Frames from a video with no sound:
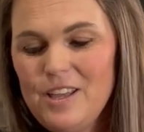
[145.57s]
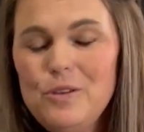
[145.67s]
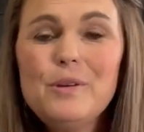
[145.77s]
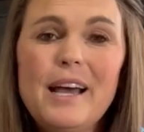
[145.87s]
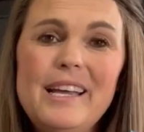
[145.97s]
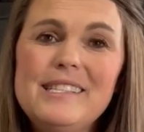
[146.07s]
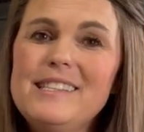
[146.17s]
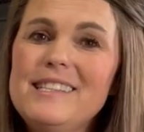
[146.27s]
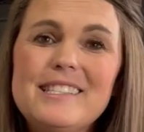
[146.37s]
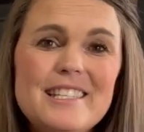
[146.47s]
You guys,
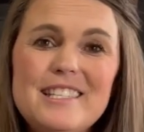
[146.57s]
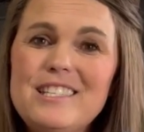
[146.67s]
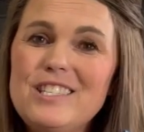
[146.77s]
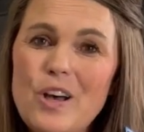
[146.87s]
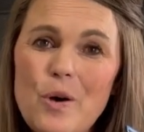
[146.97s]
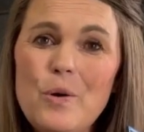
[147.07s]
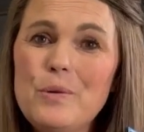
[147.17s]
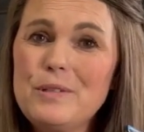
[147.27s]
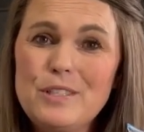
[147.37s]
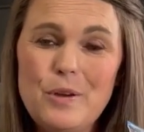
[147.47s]
this is
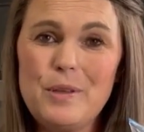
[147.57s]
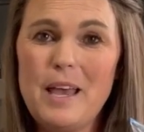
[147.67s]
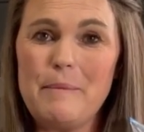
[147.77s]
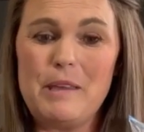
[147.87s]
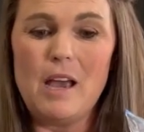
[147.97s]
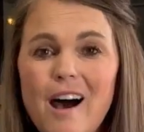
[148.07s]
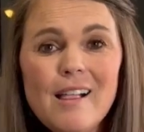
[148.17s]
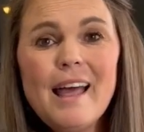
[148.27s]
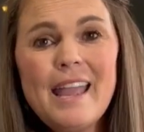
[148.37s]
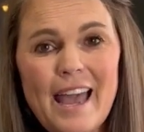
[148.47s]
so yummy.
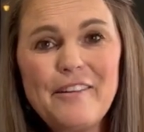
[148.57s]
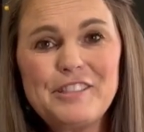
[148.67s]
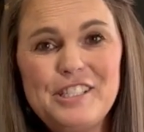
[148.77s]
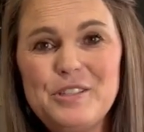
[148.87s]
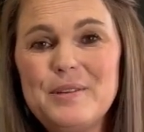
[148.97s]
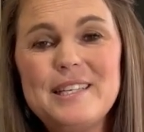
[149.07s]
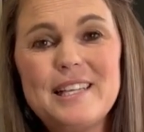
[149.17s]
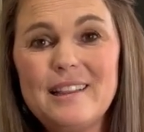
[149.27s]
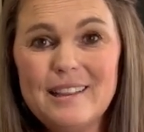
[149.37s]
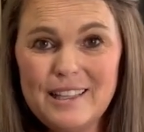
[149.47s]
All I have to do is a
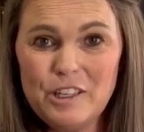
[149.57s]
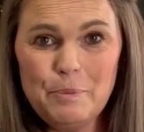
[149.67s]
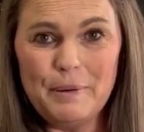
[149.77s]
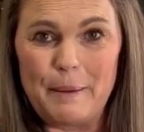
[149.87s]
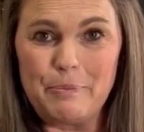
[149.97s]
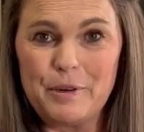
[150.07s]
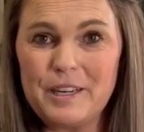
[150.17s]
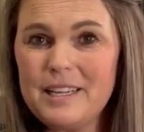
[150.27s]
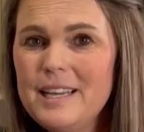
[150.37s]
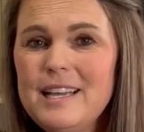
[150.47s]
little prep
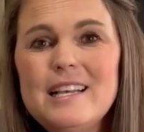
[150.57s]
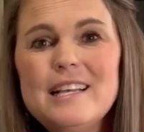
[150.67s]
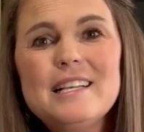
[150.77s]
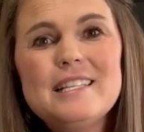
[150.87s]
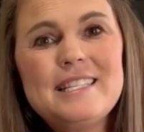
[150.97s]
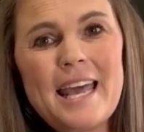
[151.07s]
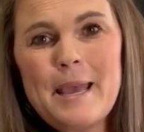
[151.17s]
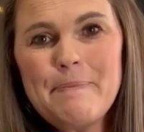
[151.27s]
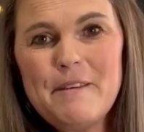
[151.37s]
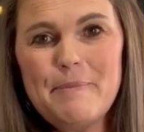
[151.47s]
work, set
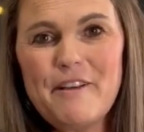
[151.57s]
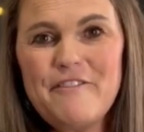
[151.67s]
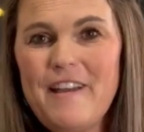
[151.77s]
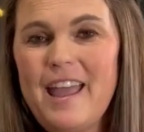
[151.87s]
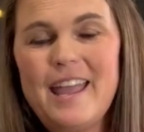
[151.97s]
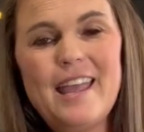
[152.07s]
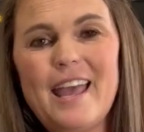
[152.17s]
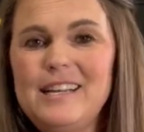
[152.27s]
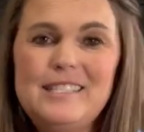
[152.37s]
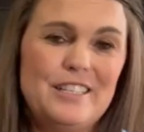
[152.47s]
up the buffet,
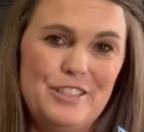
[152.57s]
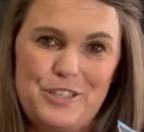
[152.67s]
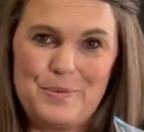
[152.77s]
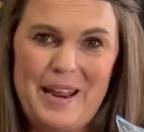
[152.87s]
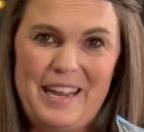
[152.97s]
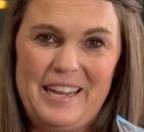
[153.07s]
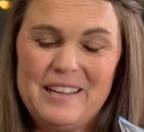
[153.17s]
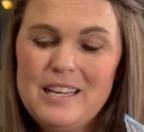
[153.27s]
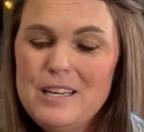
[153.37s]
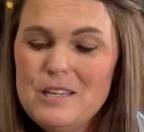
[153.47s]
and dinner's ready.
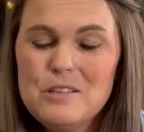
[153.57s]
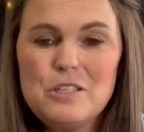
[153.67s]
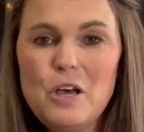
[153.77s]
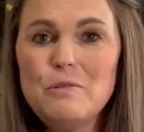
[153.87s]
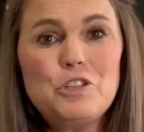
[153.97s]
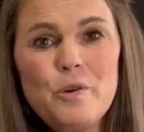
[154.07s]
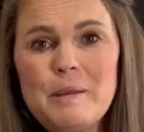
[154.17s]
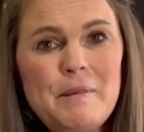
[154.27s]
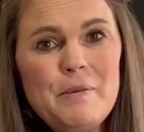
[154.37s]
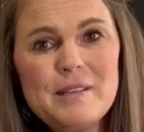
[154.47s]
So join
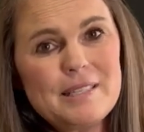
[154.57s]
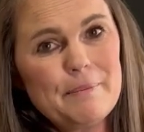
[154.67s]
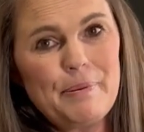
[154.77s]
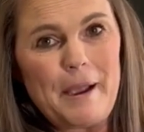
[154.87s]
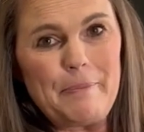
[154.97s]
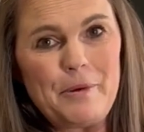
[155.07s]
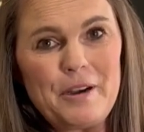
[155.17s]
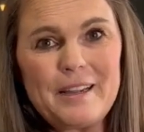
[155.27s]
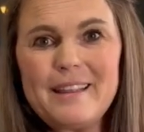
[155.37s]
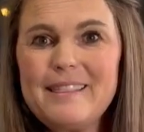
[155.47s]
me with some prep
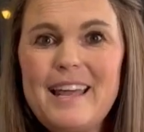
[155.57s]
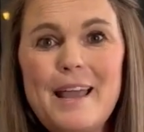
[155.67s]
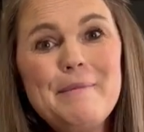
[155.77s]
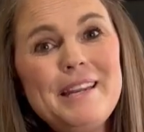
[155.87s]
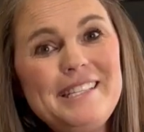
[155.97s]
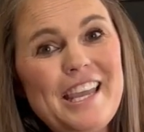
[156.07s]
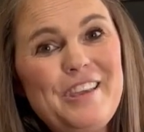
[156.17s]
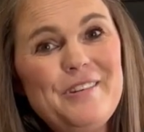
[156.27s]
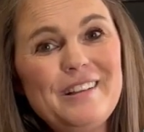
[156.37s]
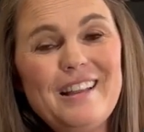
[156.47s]
work, then I'm gonna
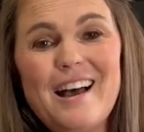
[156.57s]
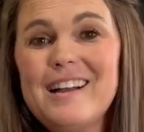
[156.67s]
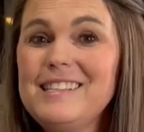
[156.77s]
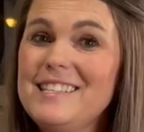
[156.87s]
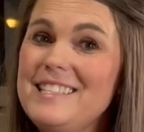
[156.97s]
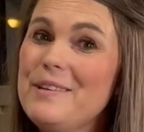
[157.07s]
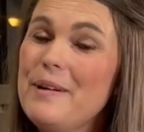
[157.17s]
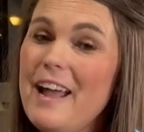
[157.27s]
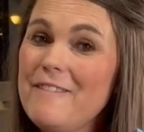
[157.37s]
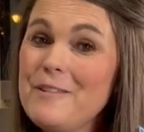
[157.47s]
take you along to see what
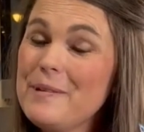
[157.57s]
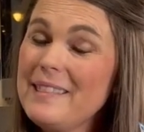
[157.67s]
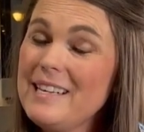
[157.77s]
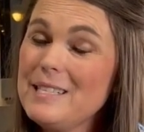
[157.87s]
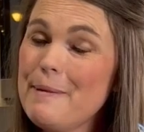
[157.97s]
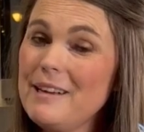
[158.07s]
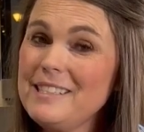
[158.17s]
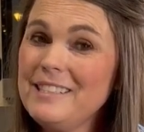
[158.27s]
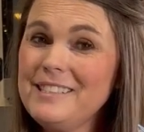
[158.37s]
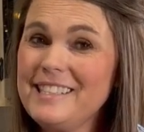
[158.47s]
everyone thinks about
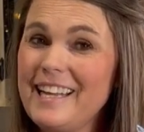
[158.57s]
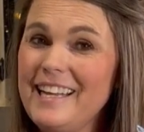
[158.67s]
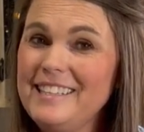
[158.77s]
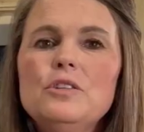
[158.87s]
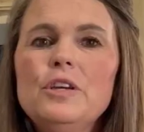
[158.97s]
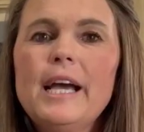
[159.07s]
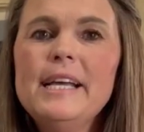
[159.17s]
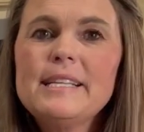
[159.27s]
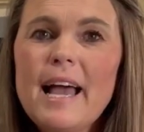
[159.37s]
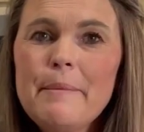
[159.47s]
dinner tonight. you
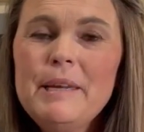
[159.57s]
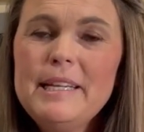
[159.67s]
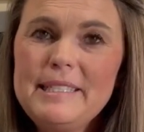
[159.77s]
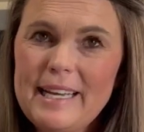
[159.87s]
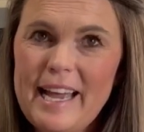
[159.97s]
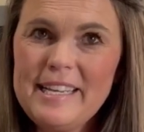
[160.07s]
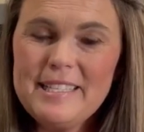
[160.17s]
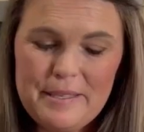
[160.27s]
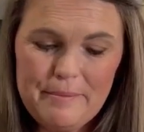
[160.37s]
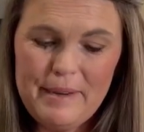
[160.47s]
guys, I'm gonna
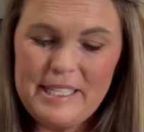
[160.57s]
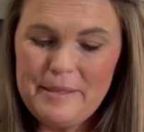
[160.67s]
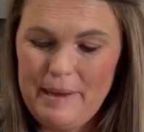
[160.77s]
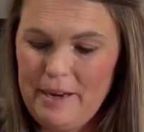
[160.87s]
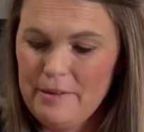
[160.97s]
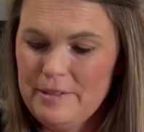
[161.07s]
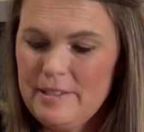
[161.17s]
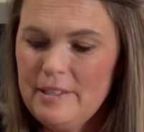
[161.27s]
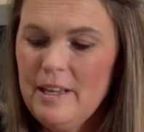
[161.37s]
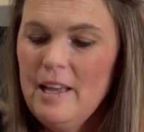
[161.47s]
dice my tomatoes.
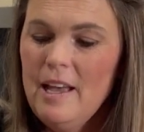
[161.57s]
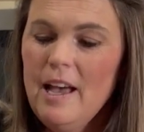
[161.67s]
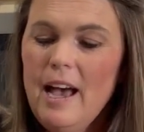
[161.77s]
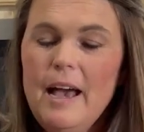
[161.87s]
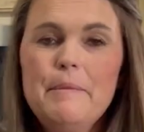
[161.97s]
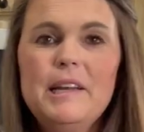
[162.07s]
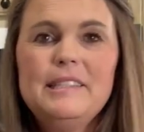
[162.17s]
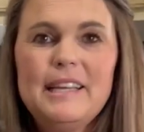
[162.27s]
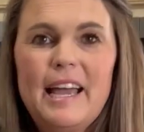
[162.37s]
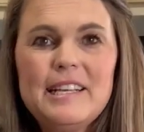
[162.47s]
I'm gonna
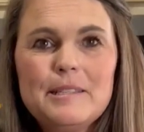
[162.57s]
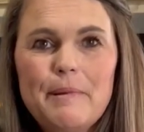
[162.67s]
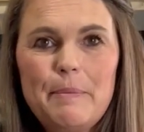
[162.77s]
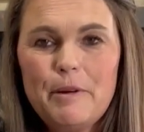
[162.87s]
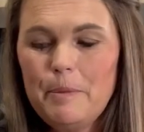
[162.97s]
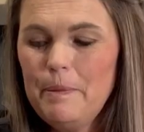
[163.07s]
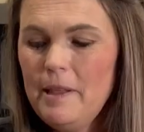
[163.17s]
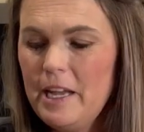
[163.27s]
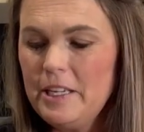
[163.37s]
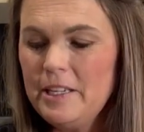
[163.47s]
dice my purple
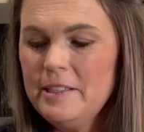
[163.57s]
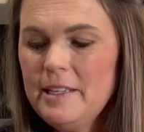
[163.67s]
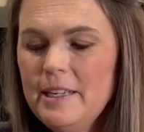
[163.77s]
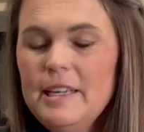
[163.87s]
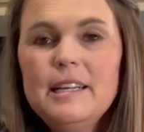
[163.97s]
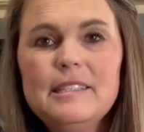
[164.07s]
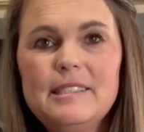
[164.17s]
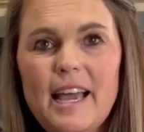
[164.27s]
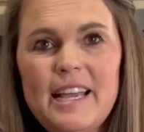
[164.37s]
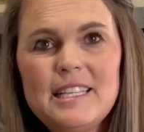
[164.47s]
onion,
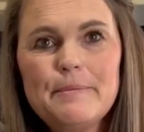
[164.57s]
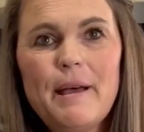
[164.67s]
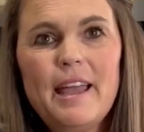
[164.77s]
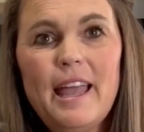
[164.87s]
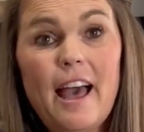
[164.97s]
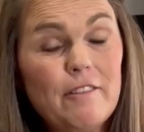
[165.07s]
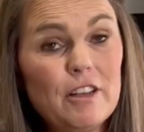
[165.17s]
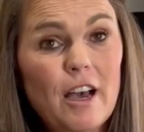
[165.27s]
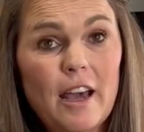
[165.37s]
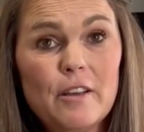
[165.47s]
dice my
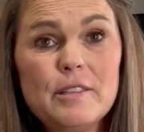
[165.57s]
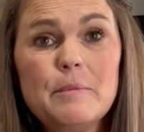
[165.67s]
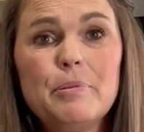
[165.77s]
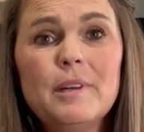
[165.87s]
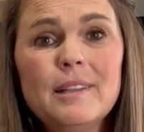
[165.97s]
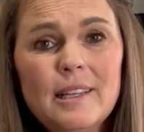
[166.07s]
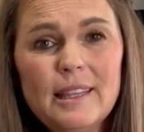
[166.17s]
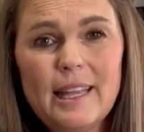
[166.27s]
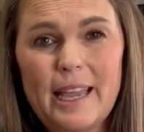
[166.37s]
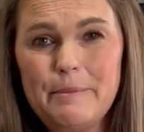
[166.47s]
avocados, and put a
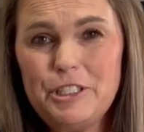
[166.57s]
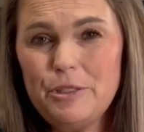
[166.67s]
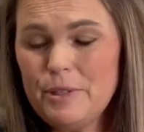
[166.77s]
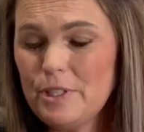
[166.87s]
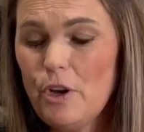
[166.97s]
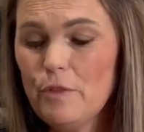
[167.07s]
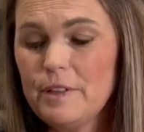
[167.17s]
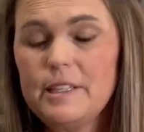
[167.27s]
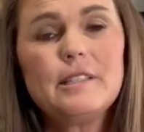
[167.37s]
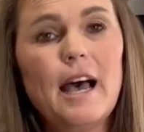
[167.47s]
little lime juice over
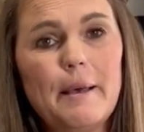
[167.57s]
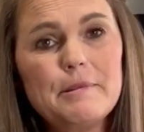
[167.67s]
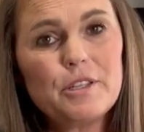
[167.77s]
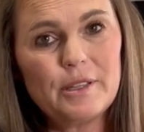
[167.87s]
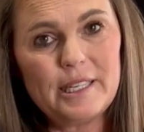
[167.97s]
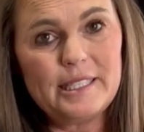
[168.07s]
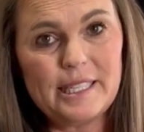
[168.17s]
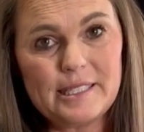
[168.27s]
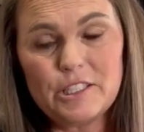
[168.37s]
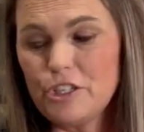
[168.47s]
the top so that it
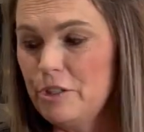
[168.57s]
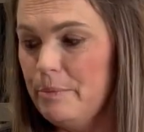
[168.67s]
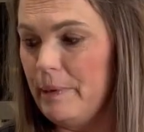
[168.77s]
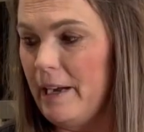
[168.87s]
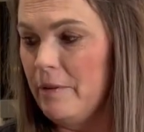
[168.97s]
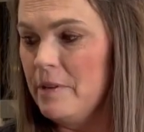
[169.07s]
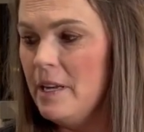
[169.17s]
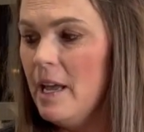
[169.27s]
doesn't turn brown.